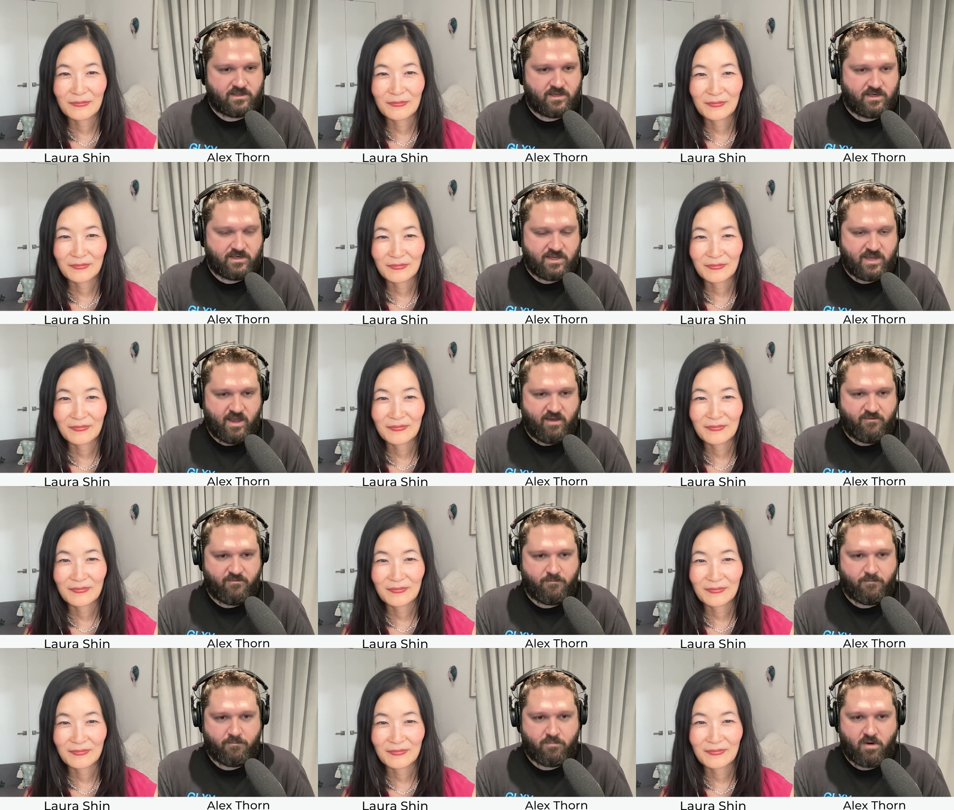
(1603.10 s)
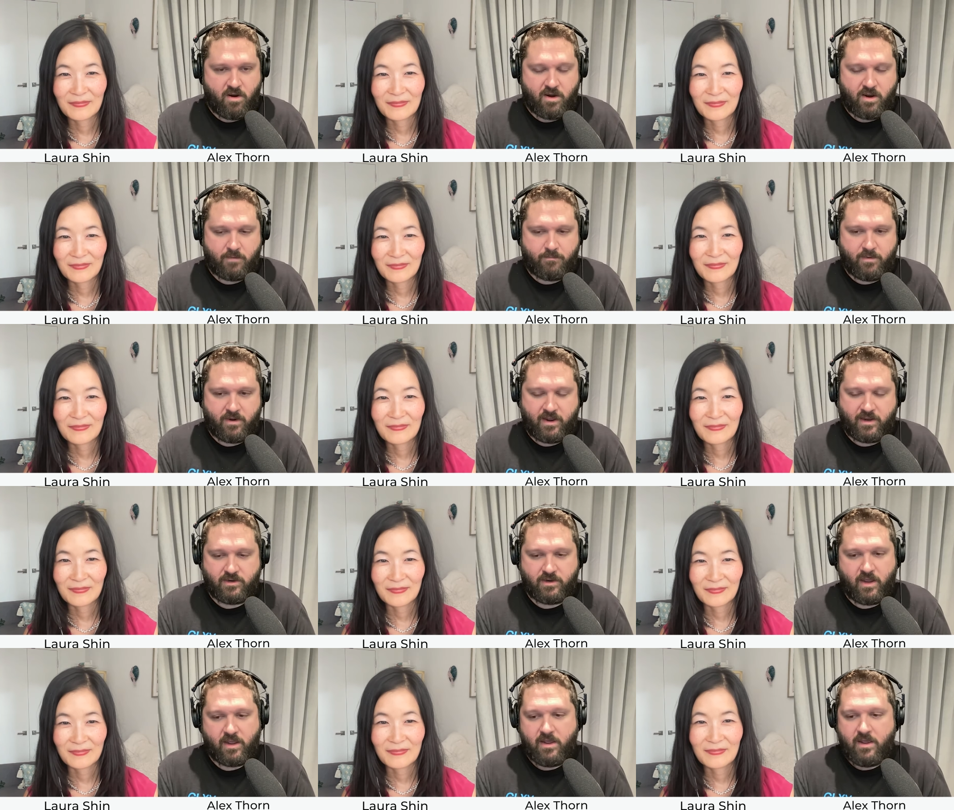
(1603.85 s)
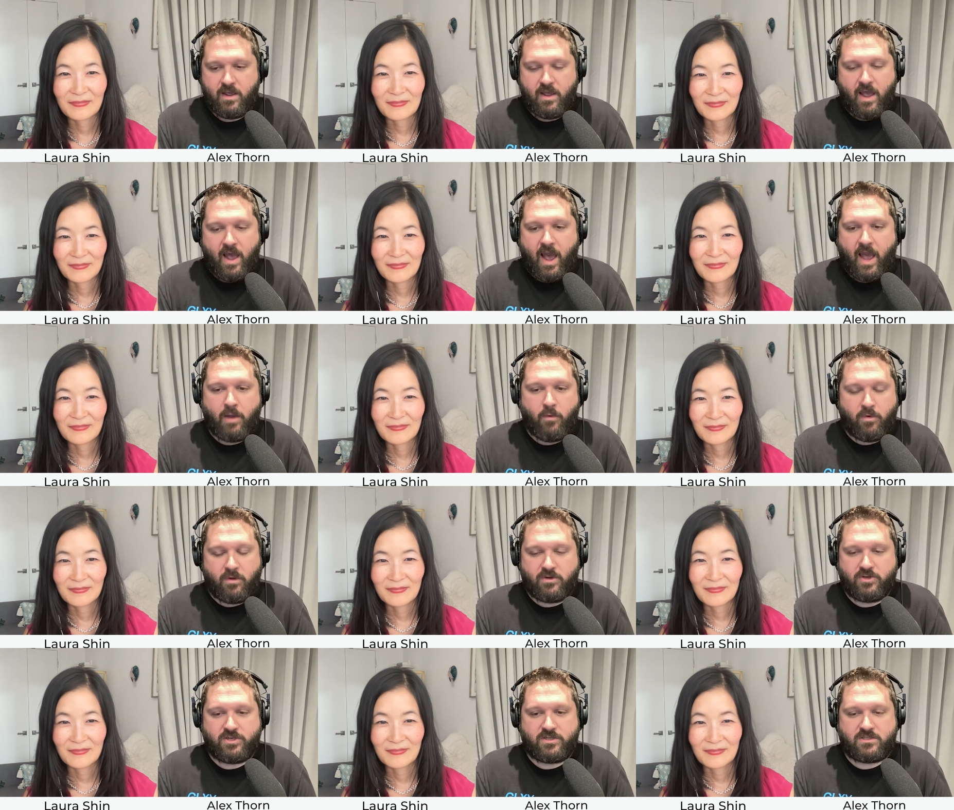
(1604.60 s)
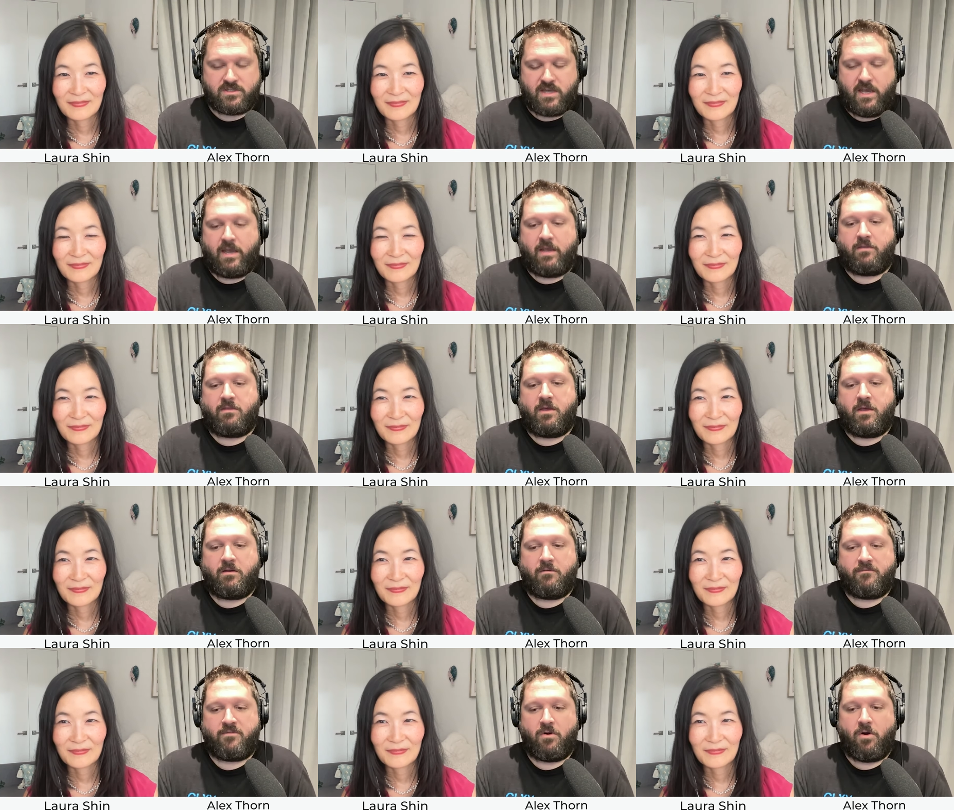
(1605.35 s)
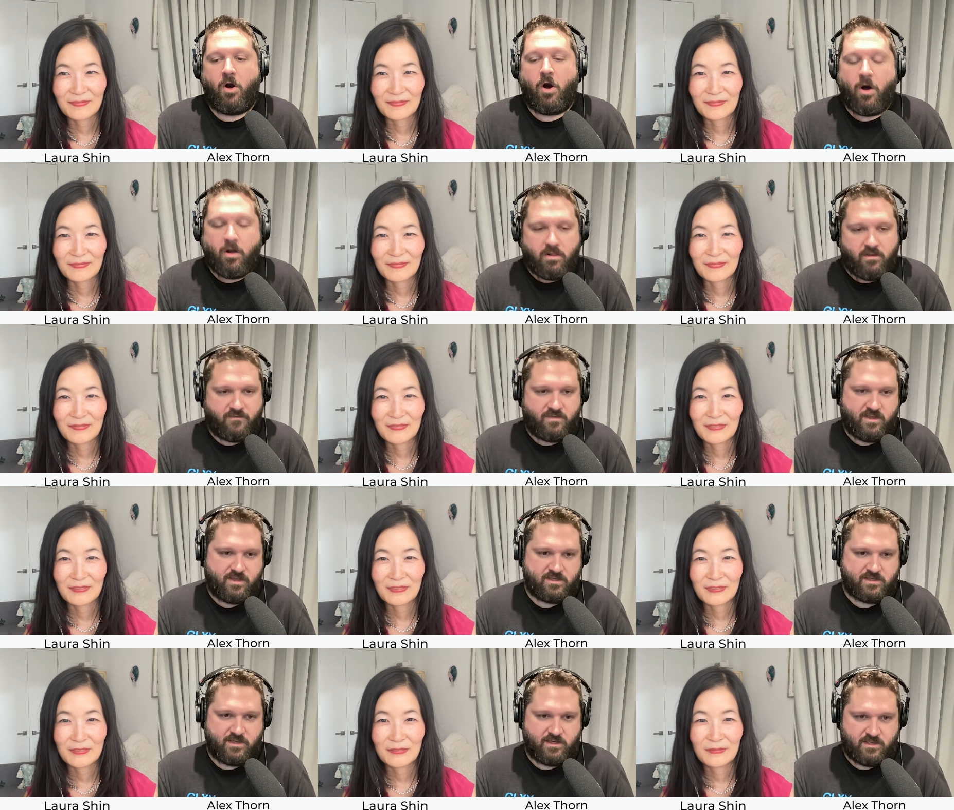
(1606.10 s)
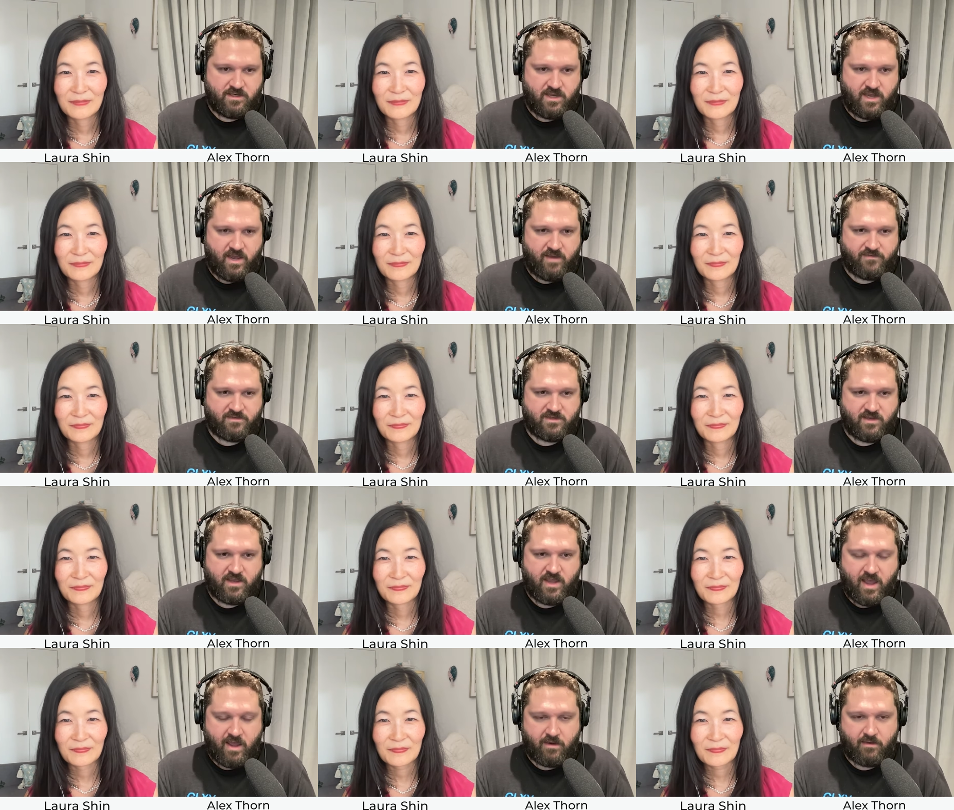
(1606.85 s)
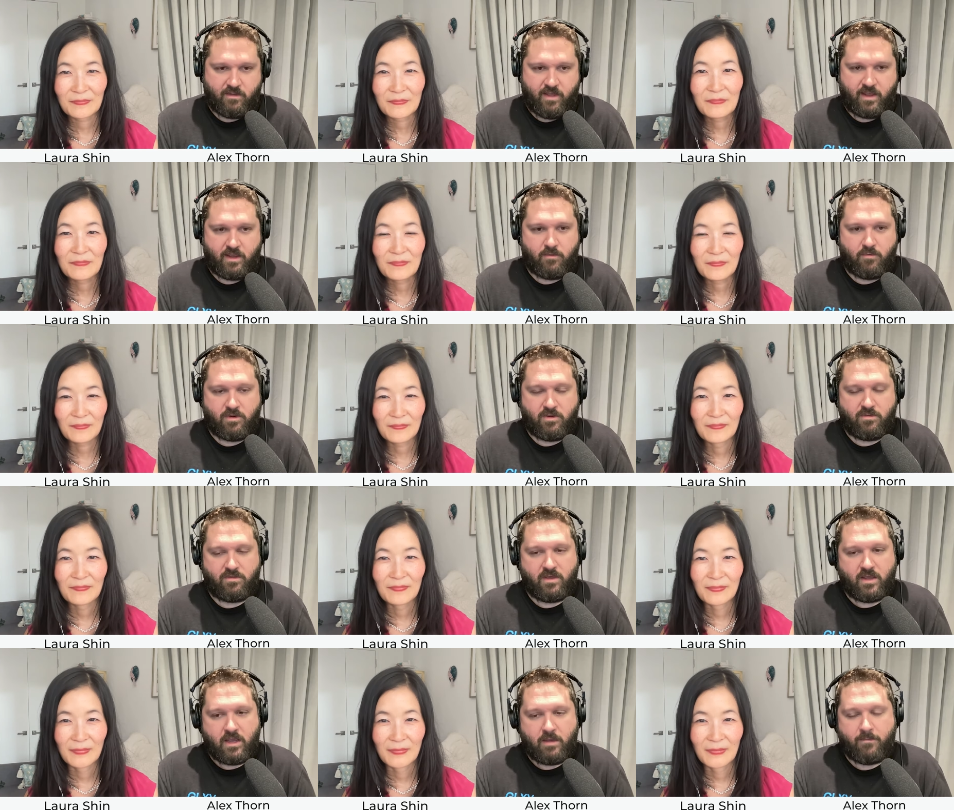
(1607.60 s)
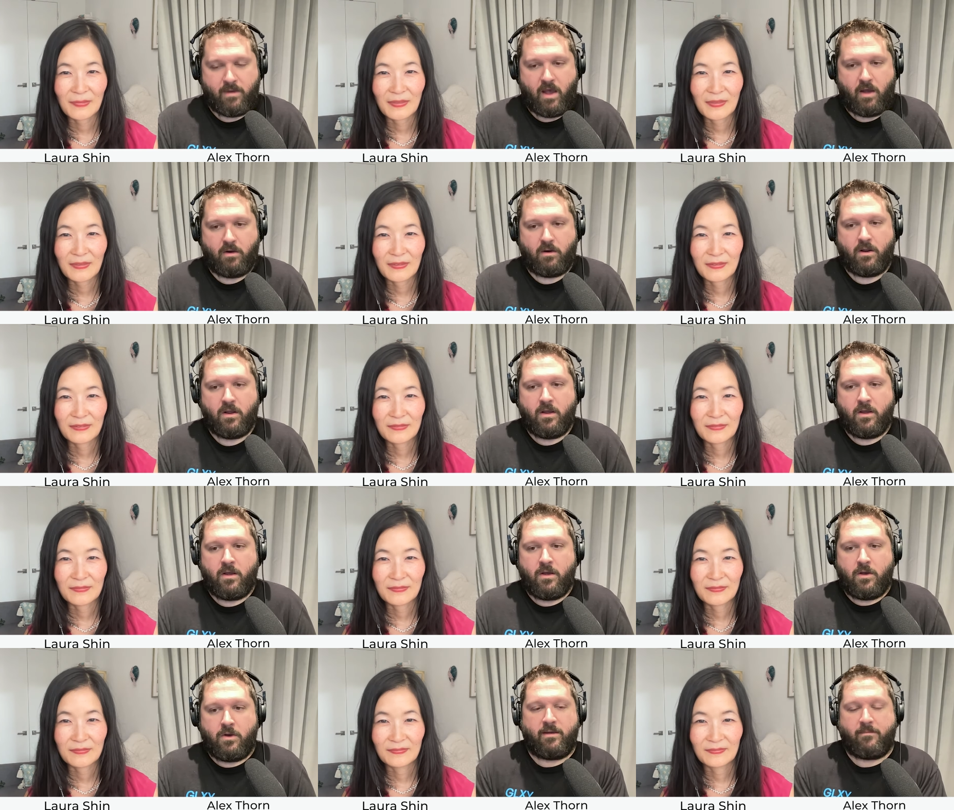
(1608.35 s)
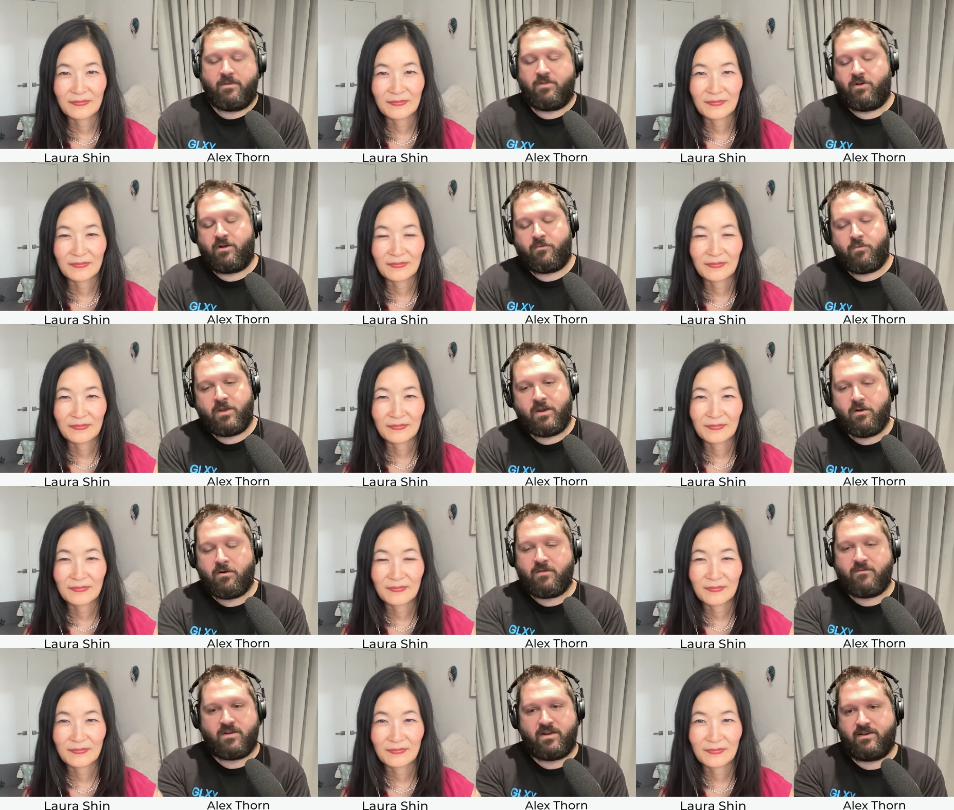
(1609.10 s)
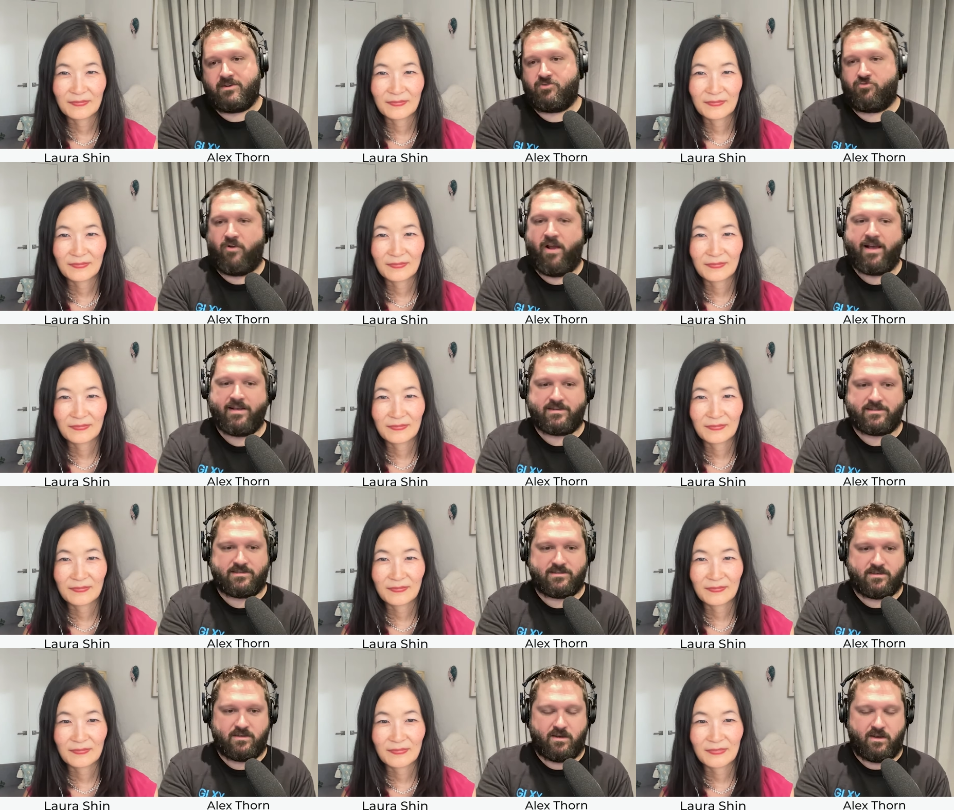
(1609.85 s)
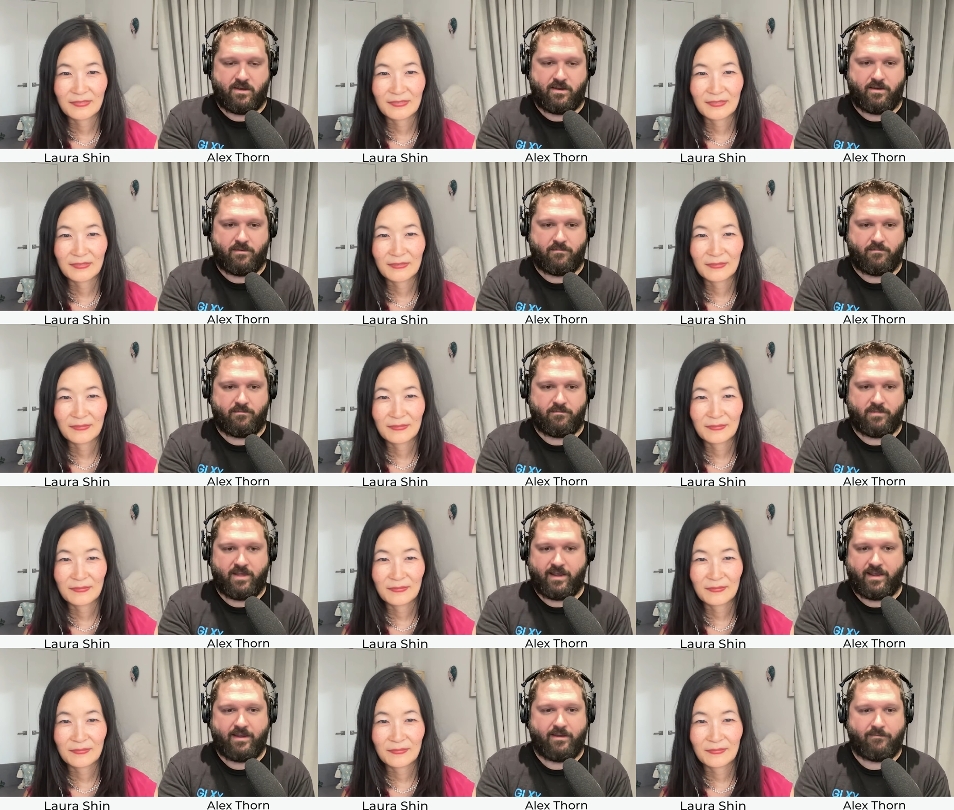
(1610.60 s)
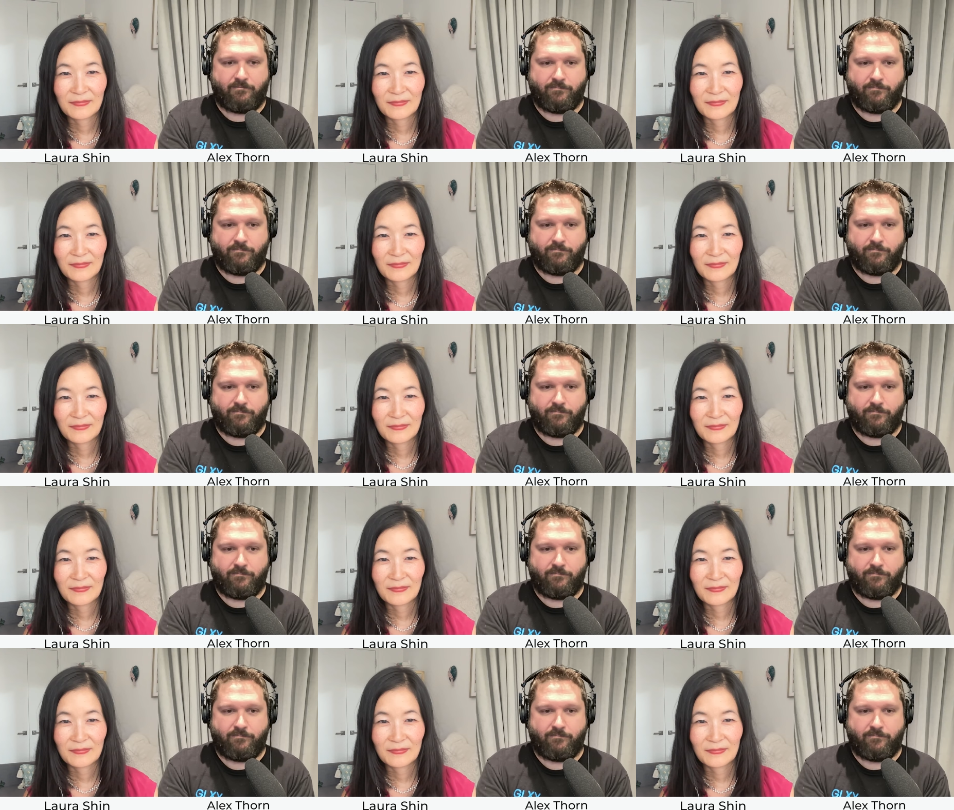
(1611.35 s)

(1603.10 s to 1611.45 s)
Speaker 1: ETF product, but I, I will just say that for all of these ETFs, again, like when you think about, I mean, look, we don't even address um, like